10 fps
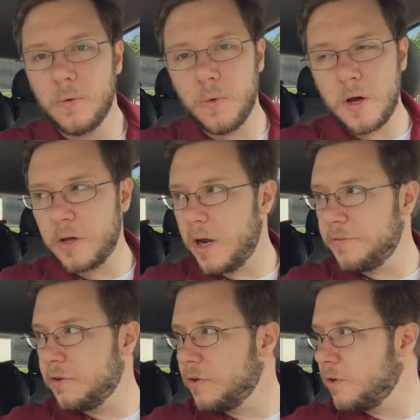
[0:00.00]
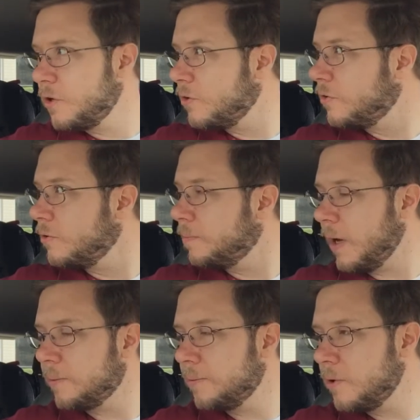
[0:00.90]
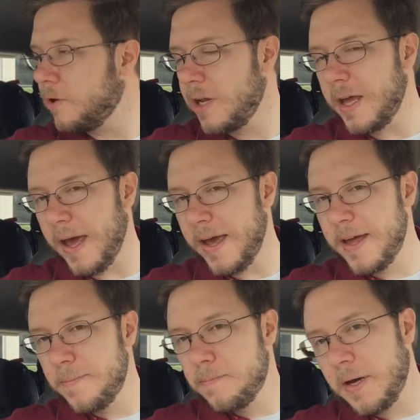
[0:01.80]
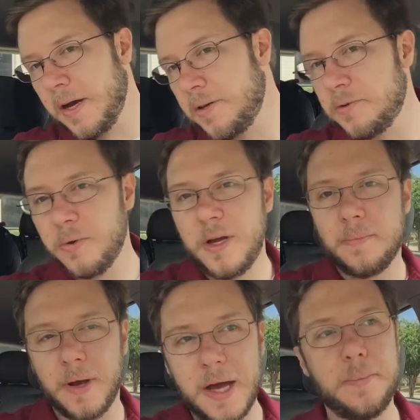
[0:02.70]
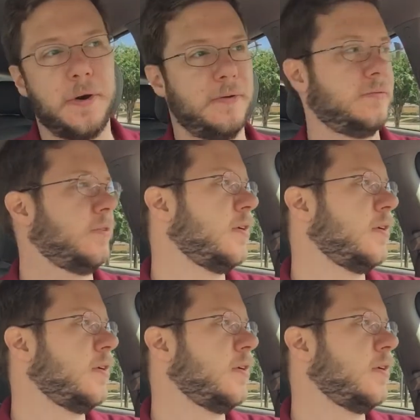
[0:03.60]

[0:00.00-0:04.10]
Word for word: Well, good afternoon, YouTube Pipe community and Padre Piper.